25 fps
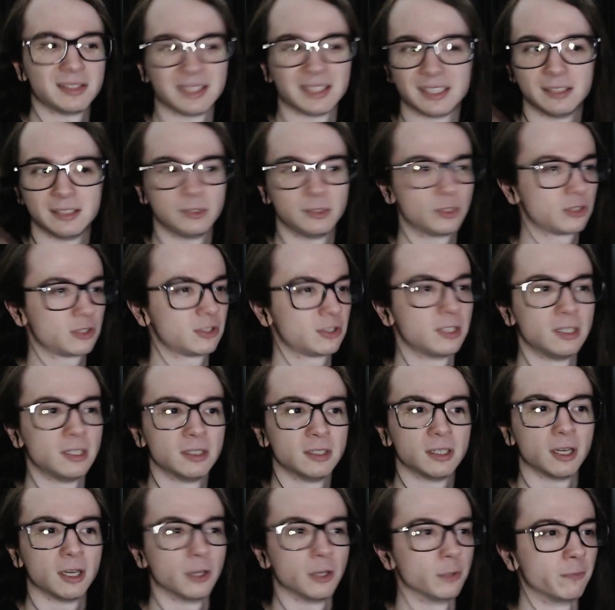like in just
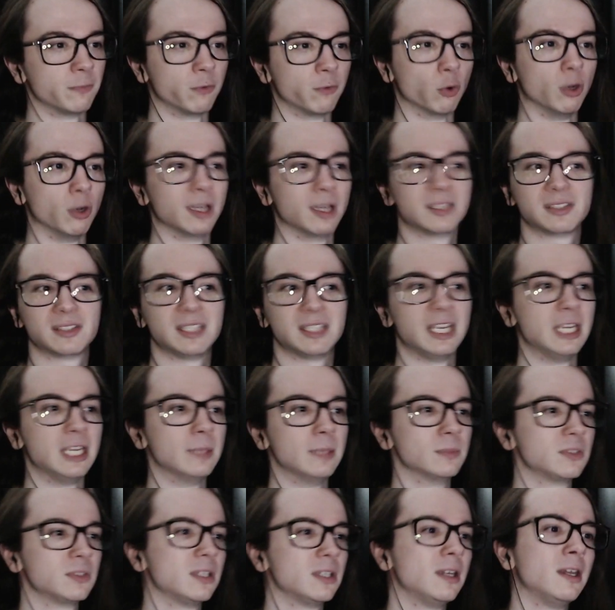other 4X
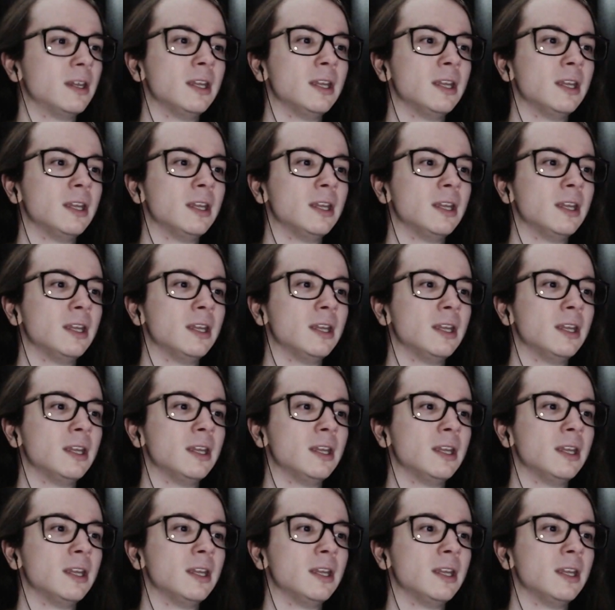games.